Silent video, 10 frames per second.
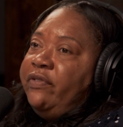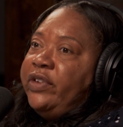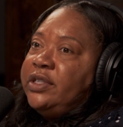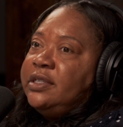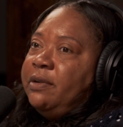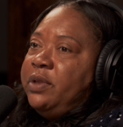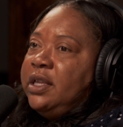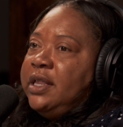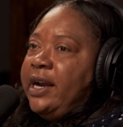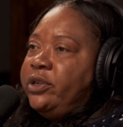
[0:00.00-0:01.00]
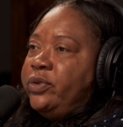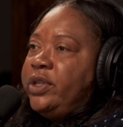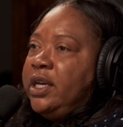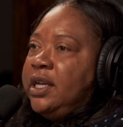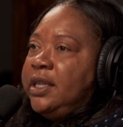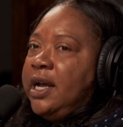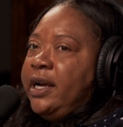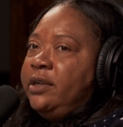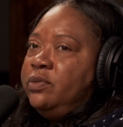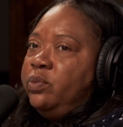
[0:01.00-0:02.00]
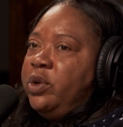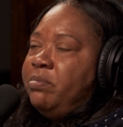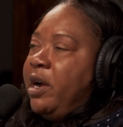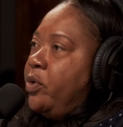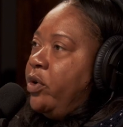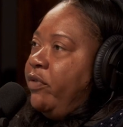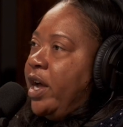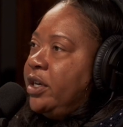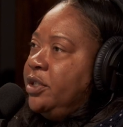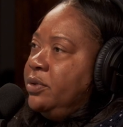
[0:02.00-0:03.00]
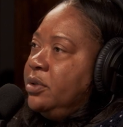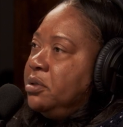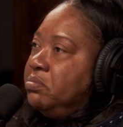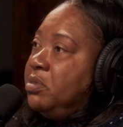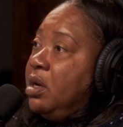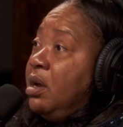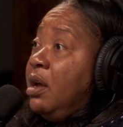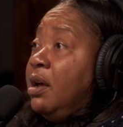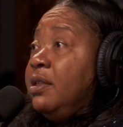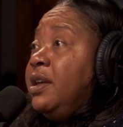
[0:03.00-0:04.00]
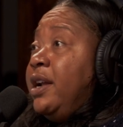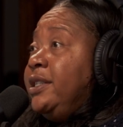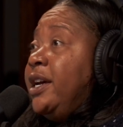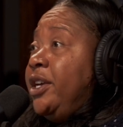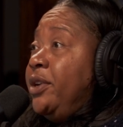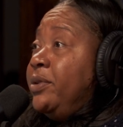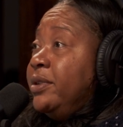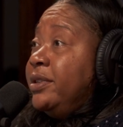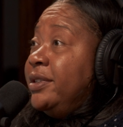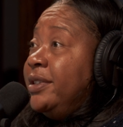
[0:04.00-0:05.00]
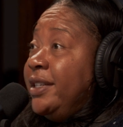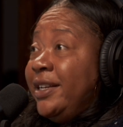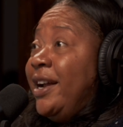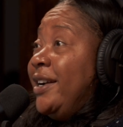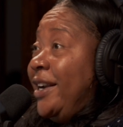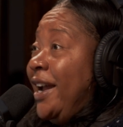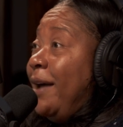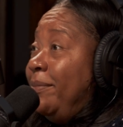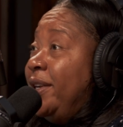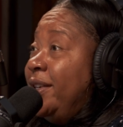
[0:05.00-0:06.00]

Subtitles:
something that I don't think align with my core values, then I tell you it's not going to happen.